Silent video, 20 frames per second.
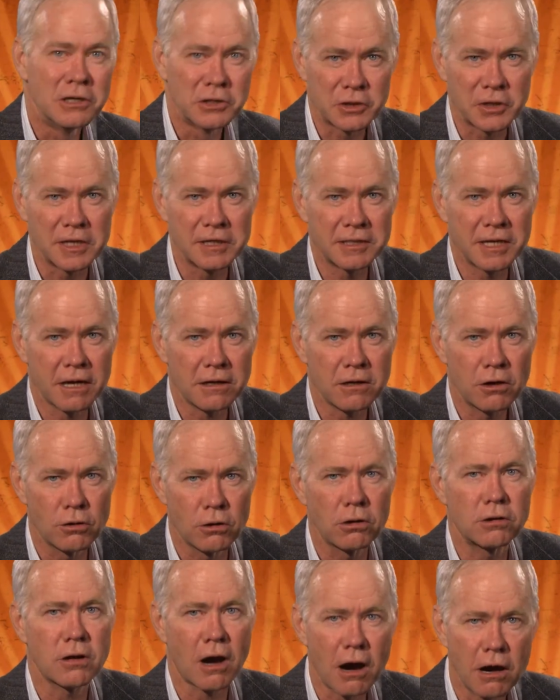C-Tech
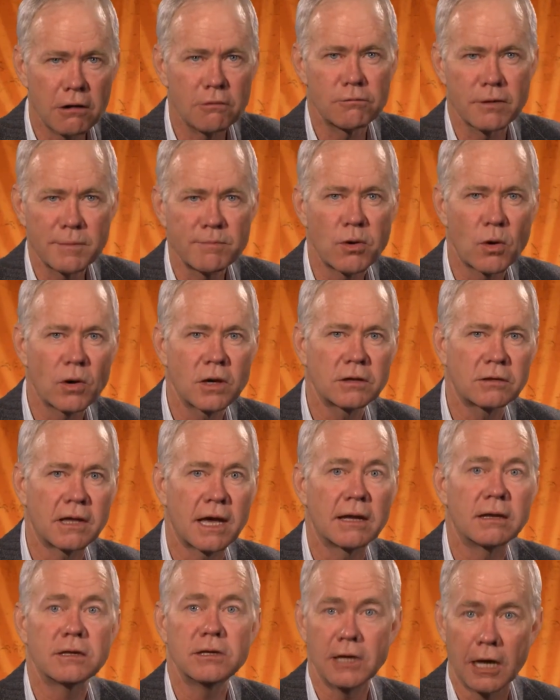heard our report that